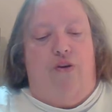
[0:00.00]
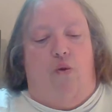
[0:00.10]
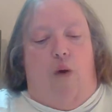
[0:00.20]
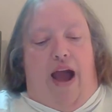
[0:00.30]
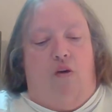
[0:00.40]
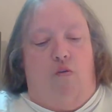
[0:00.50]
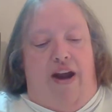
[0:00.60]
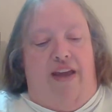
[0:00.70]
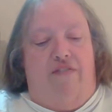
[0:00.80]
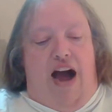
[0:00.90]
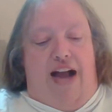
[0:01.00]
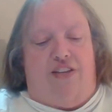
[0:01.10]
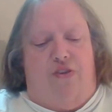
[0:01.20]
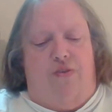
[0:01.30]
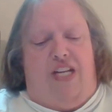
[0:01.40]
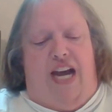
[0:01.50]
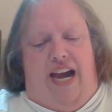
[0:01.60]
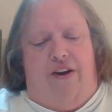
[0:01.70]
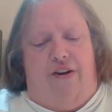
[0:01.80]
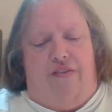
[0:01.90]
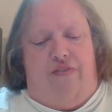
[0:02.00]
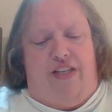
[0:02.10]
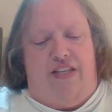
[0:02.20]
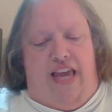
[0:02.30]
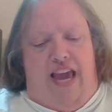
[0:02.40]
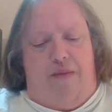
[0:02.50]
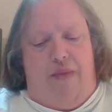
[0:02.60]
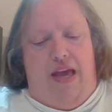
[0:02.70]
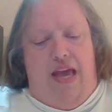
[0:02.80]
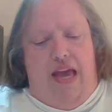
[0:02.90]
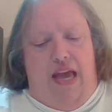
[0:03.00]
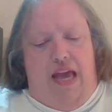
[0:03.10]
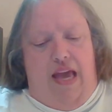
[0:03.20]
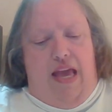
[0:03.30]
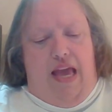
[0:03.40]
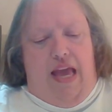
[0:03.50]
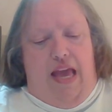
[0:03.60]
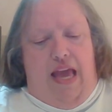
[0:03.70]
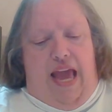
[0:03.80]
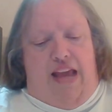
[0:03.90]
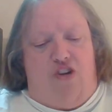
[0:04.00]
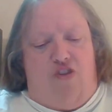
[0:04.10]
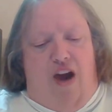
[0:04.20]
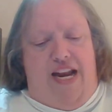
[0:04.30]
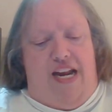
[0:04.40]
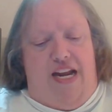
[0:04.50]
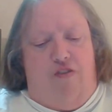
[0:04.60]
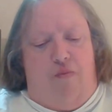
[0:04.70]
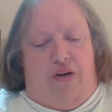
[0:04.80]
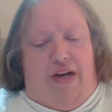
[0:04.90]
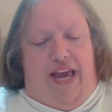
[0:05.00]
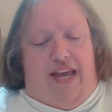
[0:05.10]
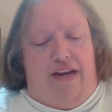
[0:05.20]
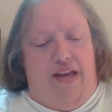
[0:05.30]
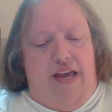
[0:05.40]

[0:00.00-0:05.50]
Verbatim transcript: a while, Reddy Fox grew tired of this game and tried another plan.